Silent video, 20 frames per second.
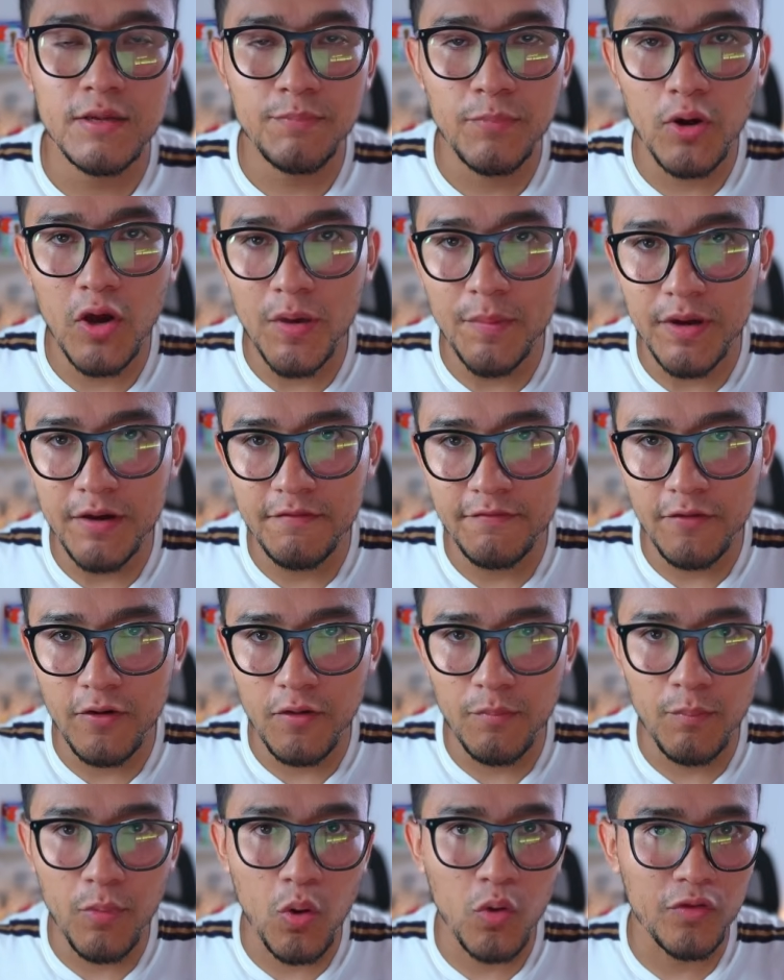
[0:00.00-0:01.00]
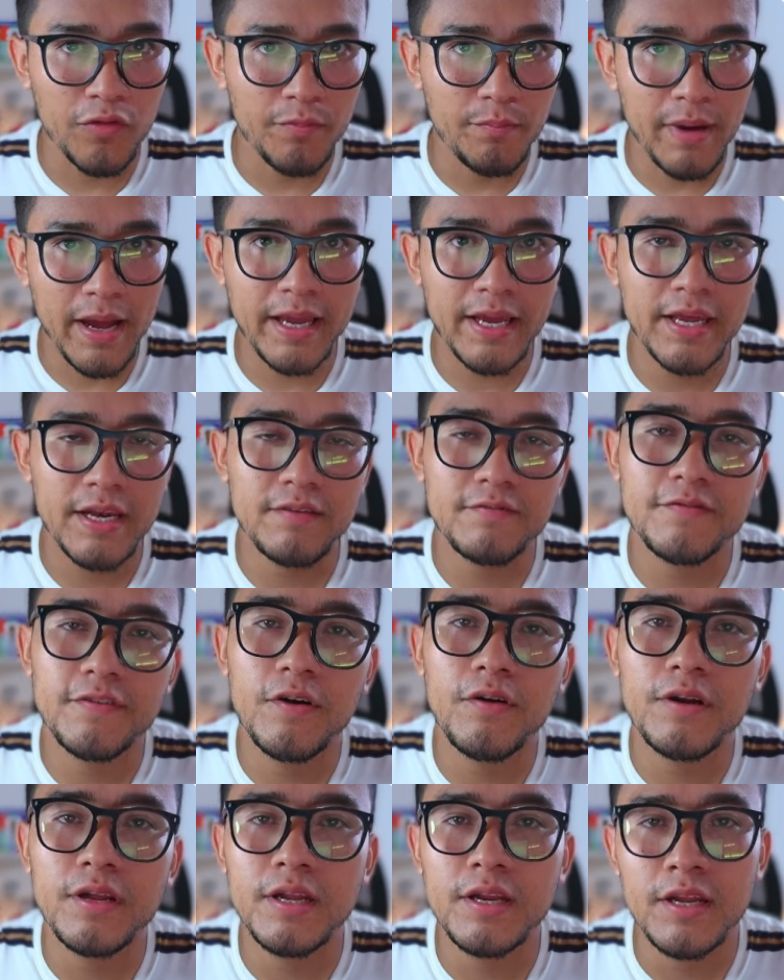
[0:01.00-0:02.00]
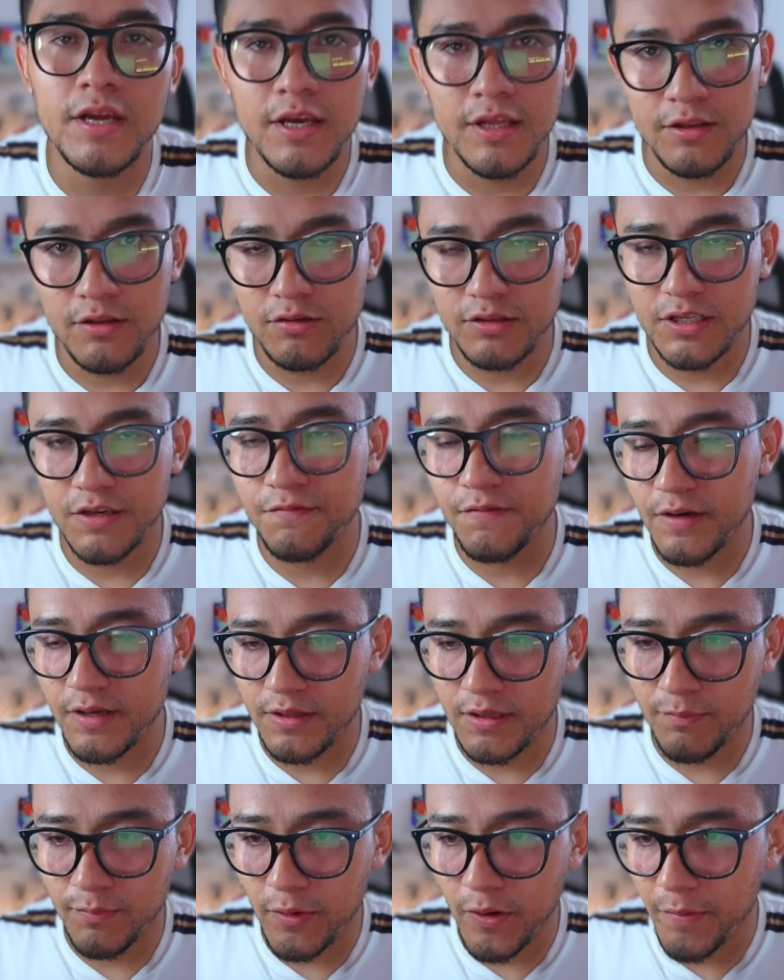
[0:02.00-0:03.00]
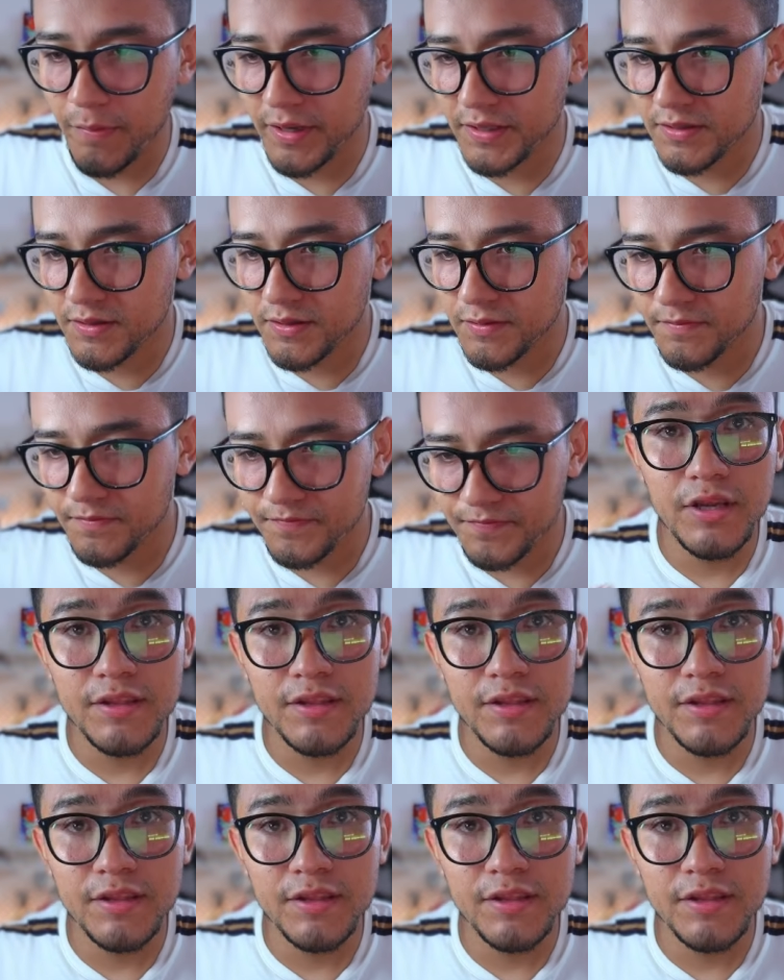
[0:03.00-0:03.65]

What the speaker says: deployment for both backend and front-end, not different deployments.